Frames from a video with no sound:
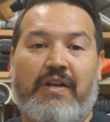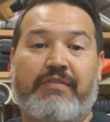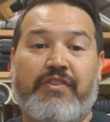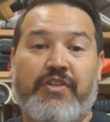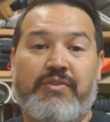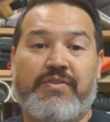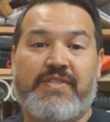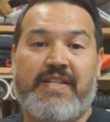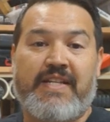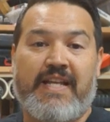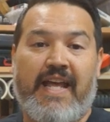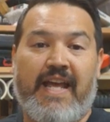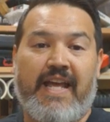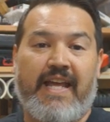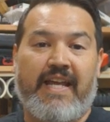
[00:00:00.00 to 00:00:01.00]
of using
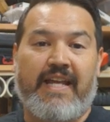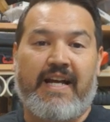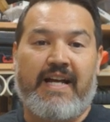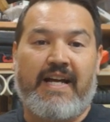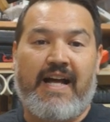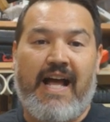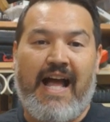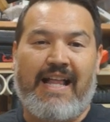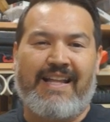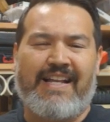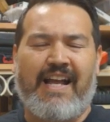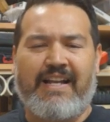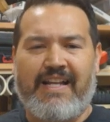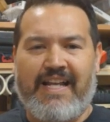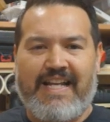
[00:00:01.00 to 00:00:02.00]
a uh, uh
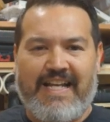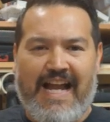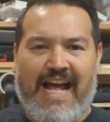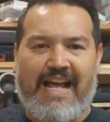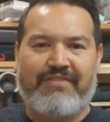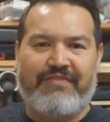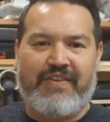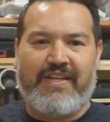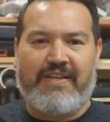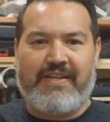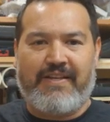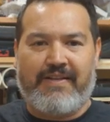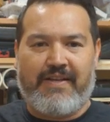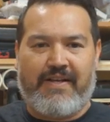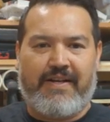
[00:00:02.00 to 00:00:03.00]
kind of like an
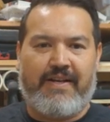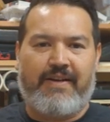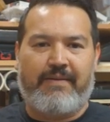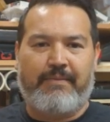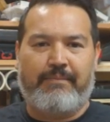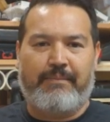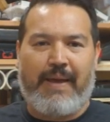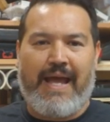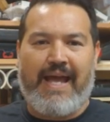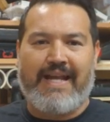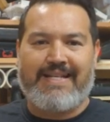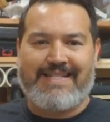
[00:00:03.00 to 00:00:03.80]
IV uh, bag